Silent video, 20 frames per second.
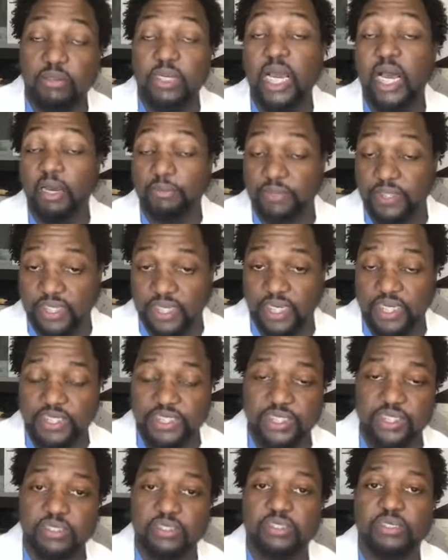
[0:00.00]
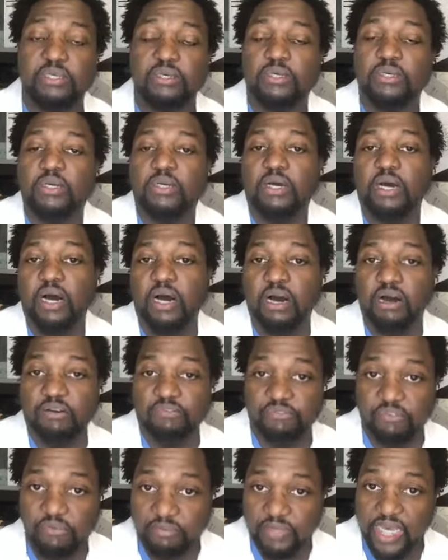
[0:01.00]
complications
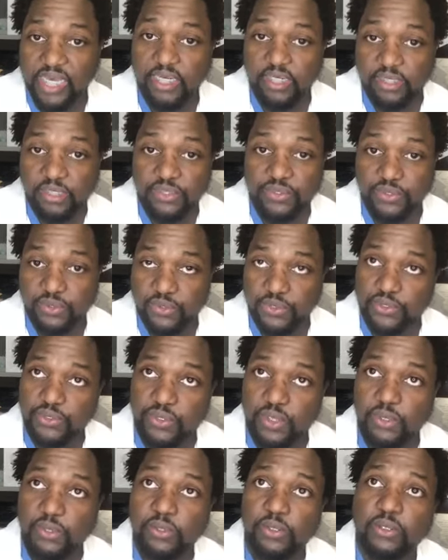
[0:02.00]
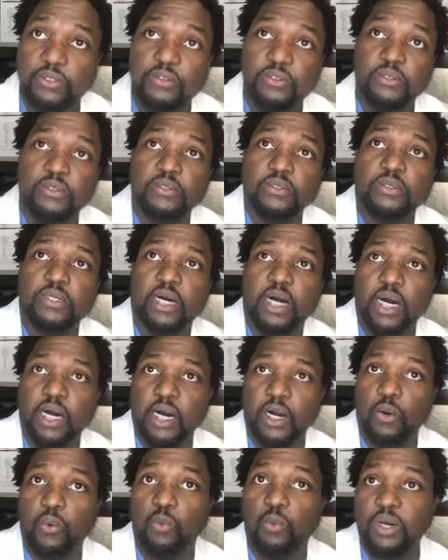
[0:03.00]
from that initial stroke.
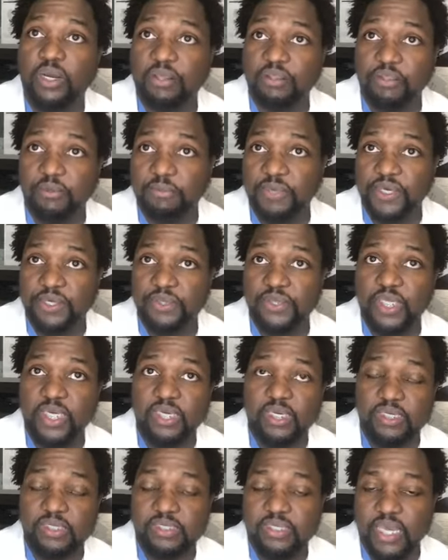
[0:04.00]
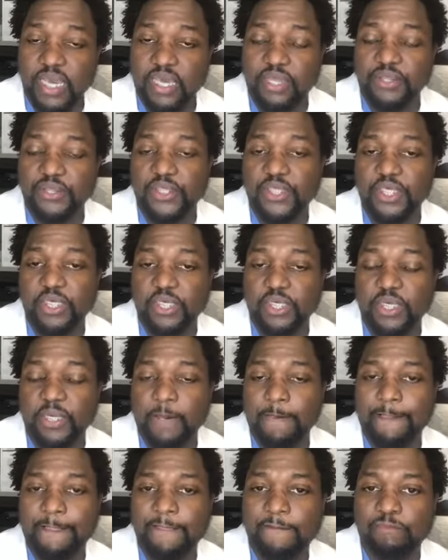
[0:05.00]
One of the big things that
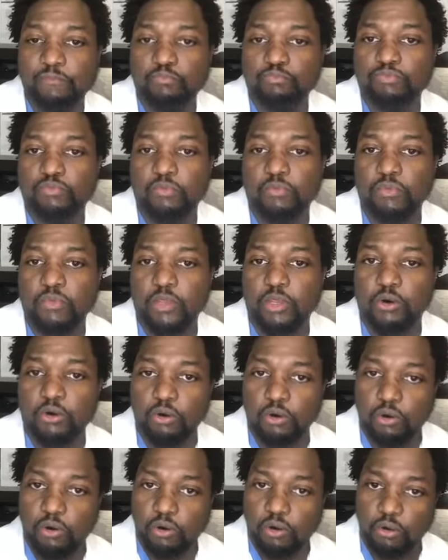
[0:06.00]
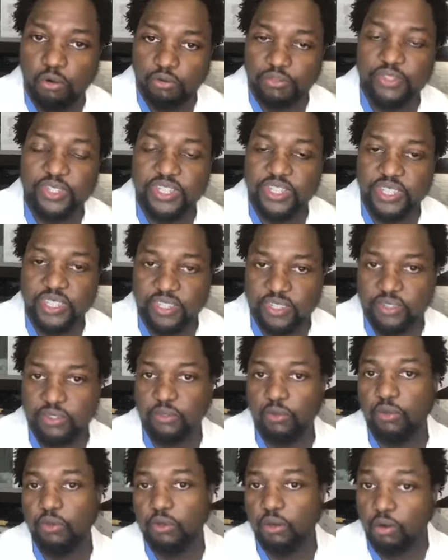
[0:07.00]
the orthotist
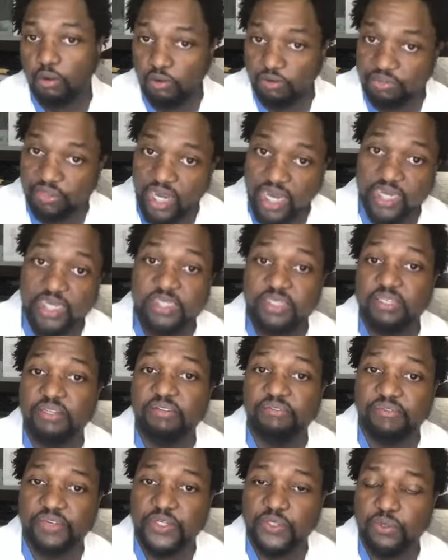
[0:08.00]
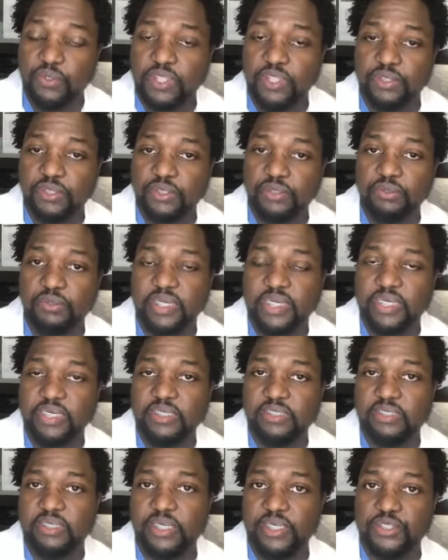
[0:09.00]
or orthotics individual can do
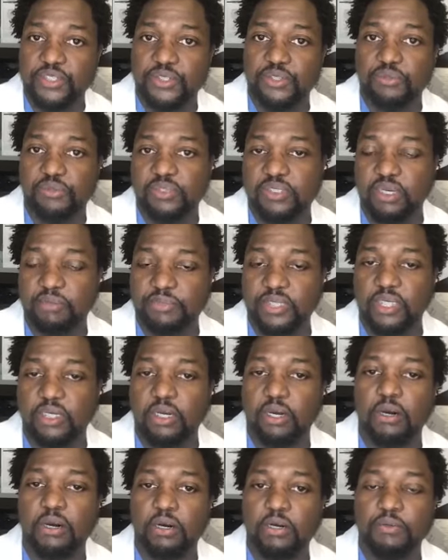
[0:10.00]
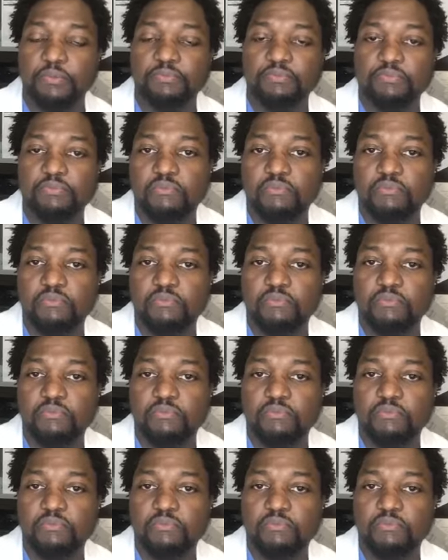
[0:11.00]
is get you something called